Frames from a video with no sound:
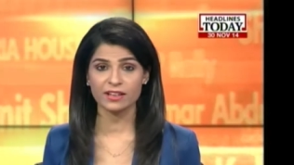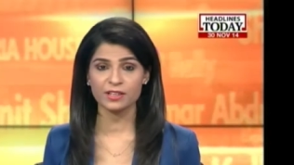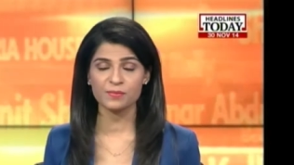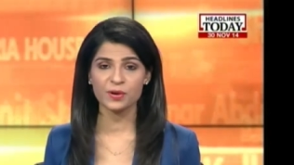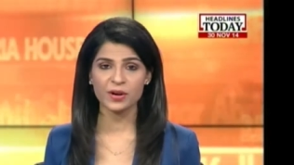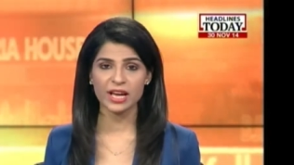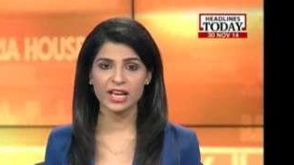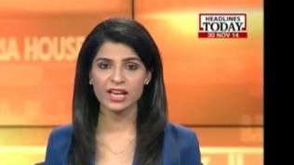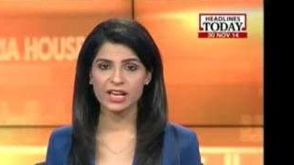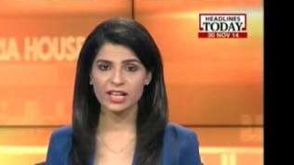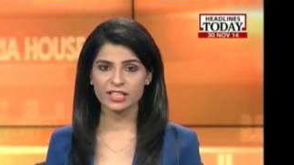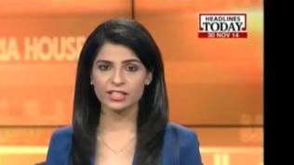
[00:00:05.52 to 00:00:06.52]
Andy
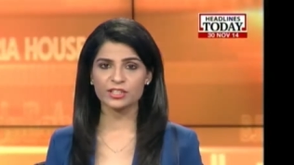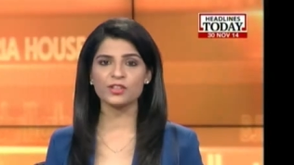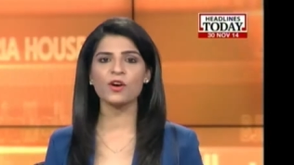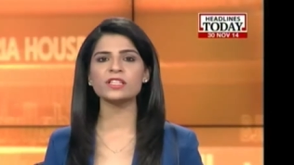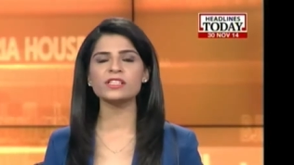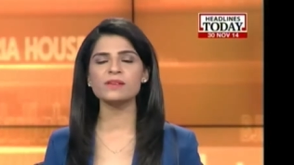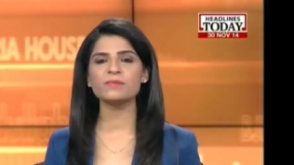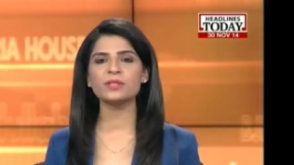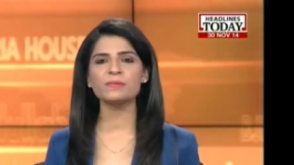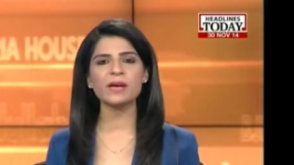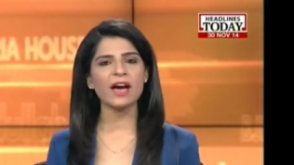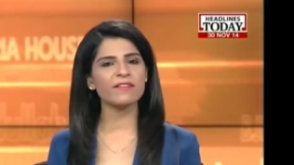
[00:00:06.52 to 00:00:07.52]
Murray. The Scot
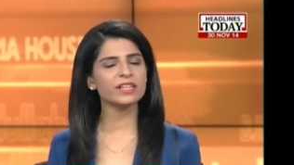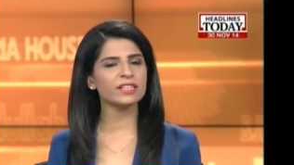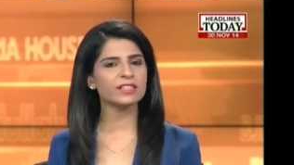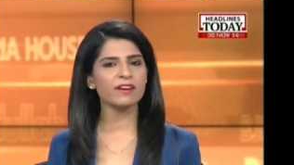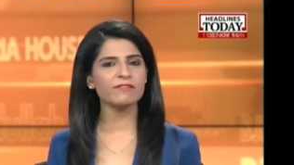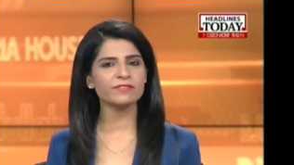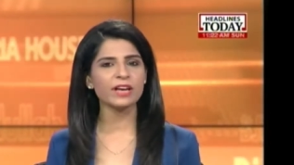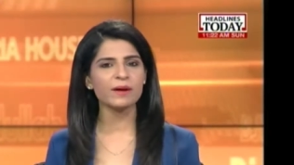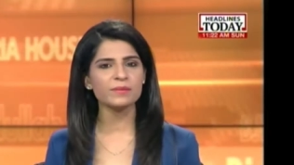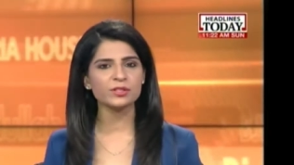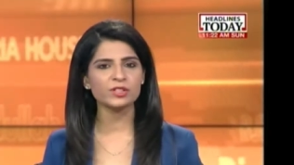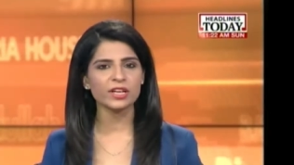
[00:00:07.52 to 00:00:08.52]
seems to be having a tough
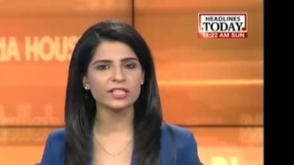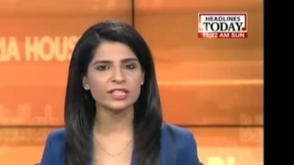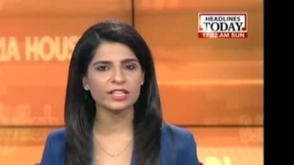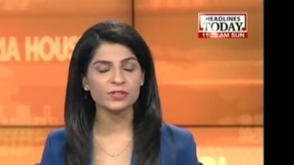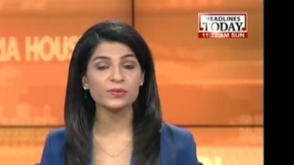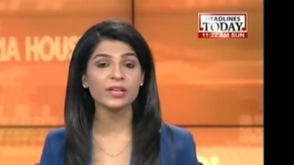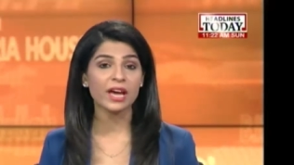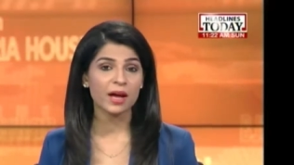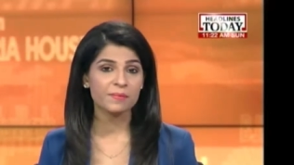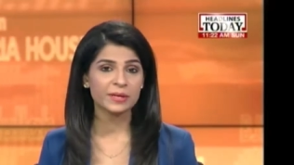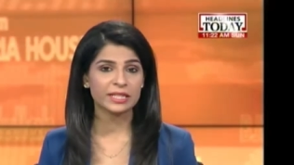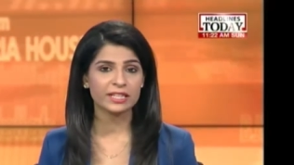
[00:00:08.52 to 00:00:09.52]
time adjusting to the
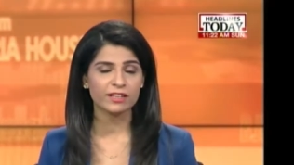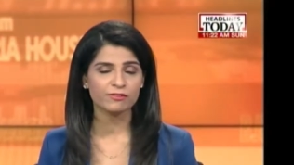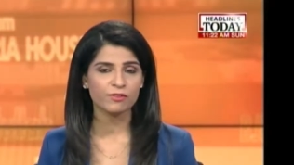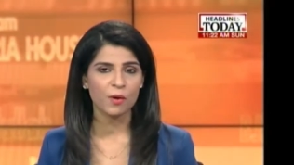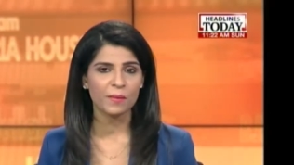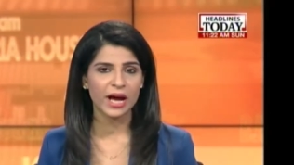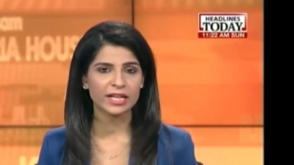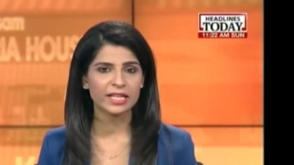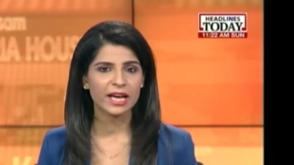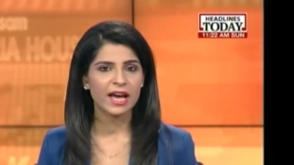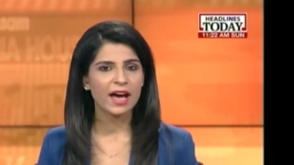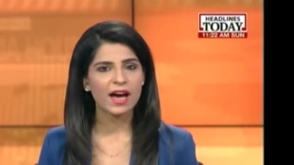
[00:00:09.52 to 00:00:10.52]
IPTL format
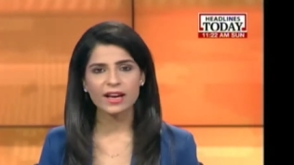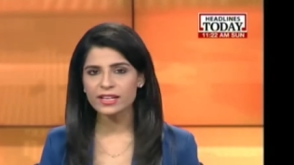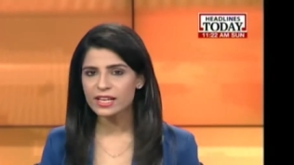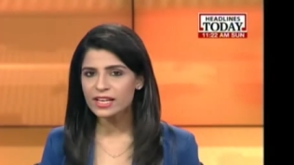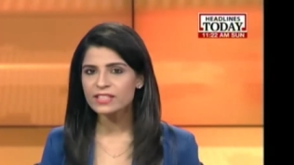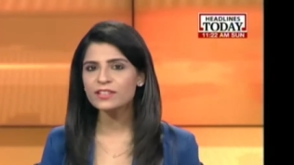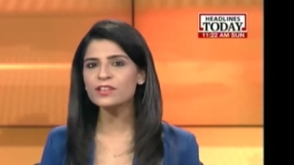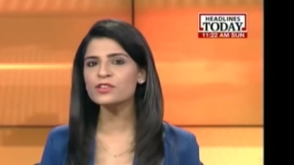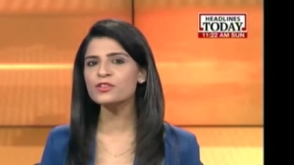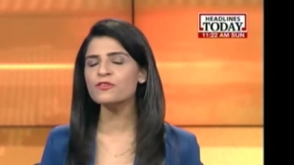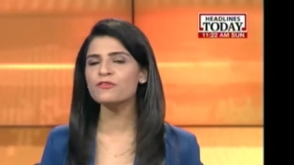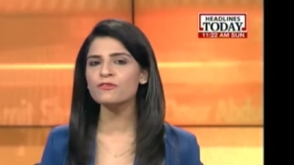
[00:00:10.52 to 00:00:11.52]
and
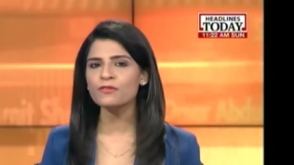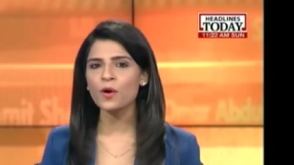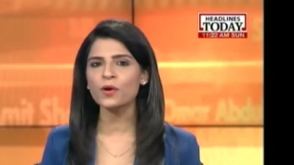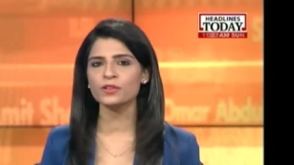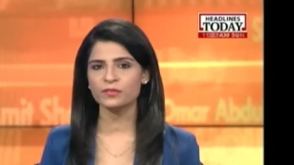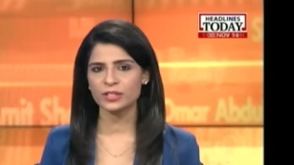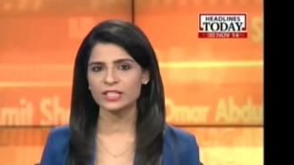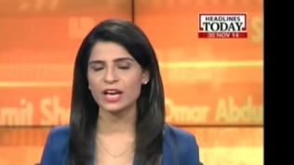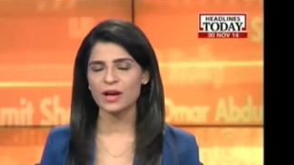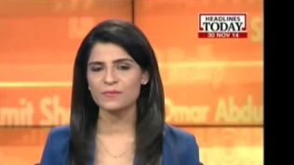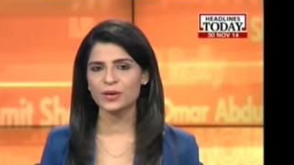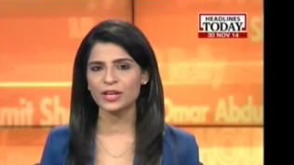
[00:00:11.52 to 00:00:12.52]
isn't too fond of the
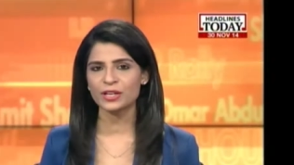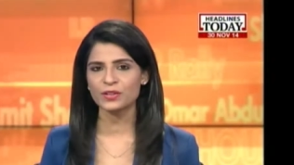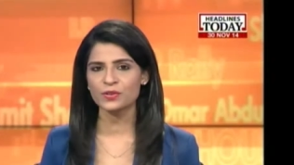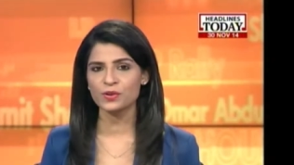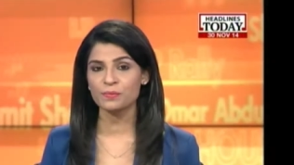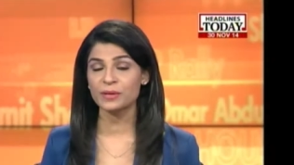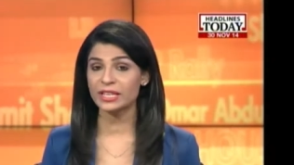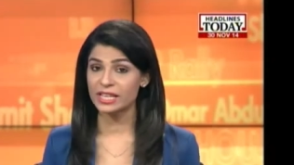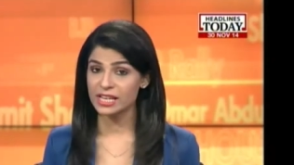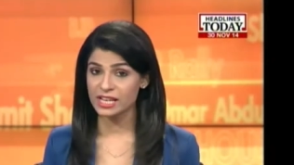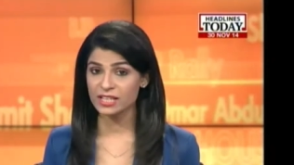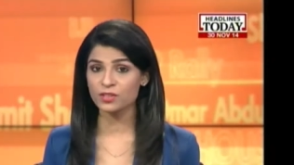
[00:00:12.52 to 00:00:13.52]
tiebreaker rule, but
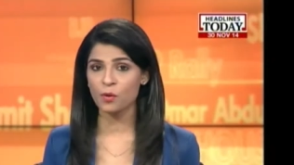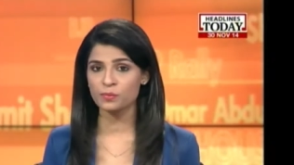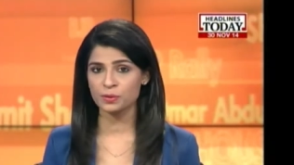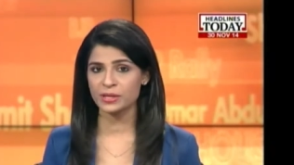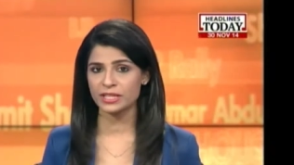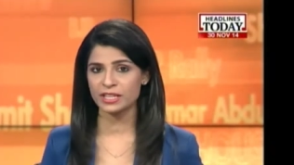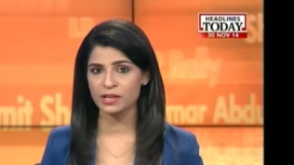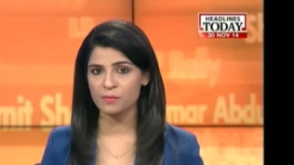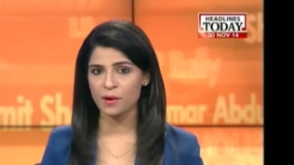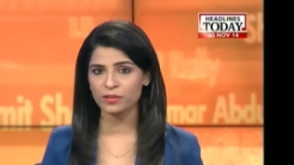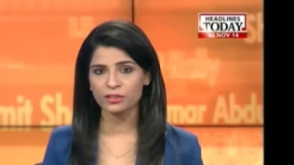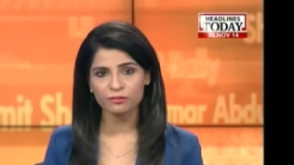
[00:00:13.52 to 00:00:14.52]
he is optimistic
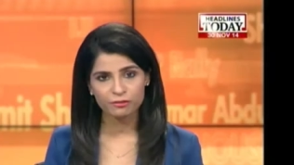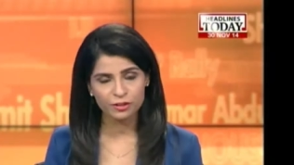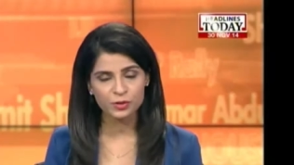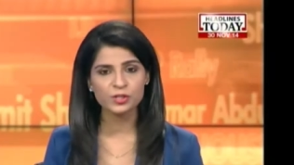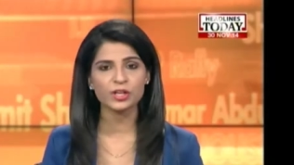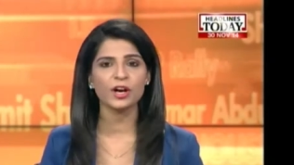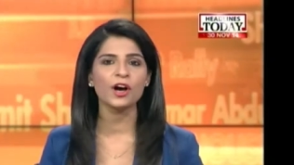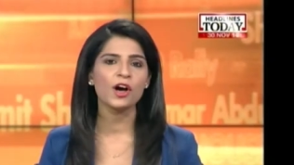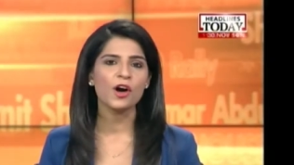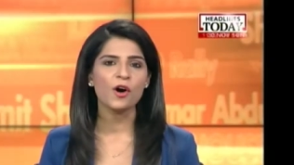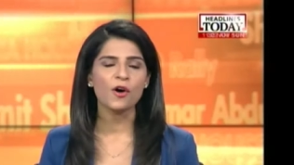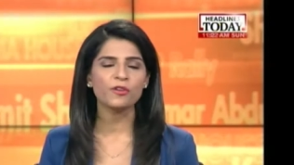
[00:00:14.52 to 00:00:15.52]
about the future
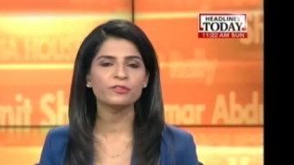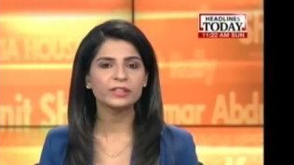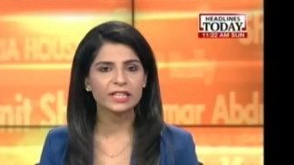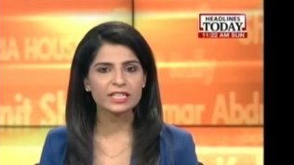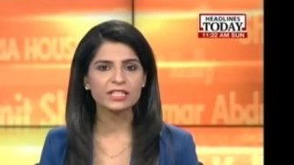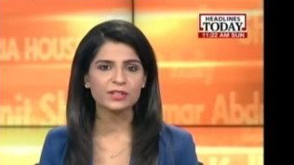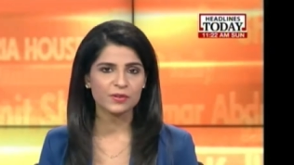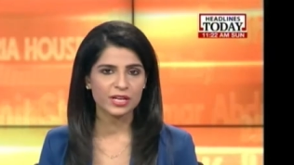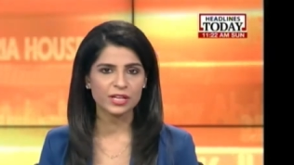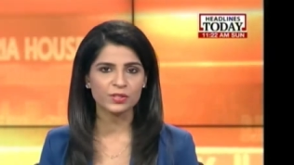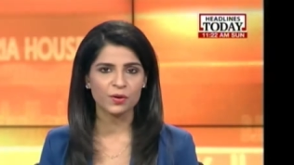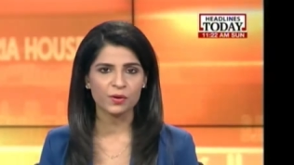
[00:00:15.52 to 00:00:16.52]
of this
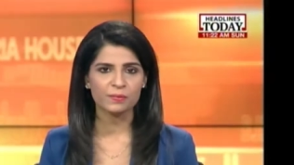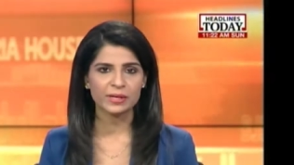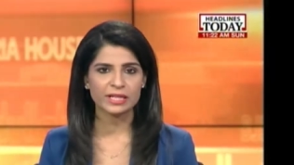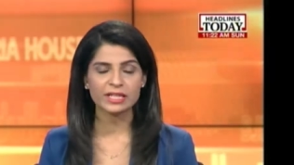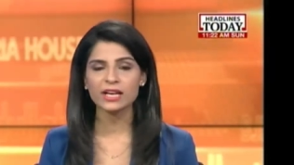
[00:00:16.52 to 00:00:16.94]
unique tournament.